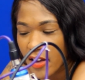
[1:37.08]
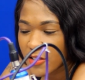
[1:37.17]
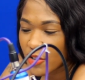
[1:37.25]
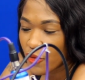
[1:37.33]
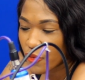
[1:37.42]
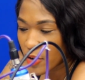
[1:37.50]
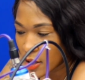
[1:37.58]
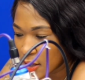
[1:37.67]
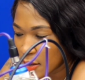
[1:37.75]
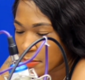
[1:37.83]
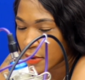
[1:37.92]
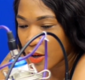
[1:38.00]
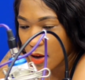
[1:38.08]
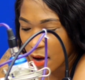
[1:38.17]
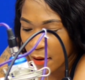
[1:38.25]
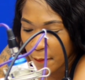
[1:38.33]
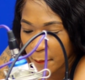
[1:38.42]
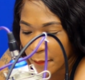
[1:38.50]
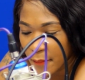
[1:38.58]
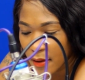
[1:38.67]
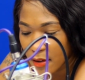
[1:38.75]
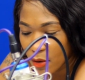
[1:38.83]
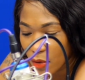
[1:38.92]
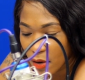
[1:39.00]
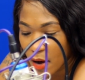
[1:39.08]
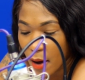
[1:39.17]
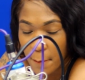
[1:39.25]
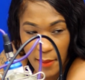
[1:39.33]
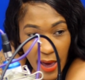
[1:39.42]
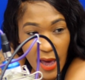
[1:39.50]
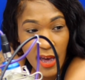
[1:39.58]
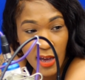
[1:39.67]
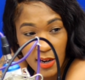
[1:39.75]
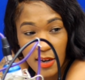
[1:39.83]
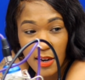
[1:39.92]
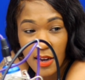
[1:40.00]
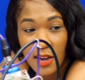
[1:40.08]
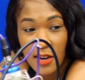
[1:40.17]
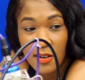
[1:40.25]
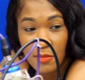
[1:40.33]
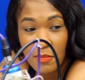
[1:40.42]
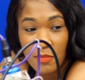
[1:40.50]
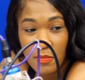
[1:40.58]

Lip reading: had to really become a man in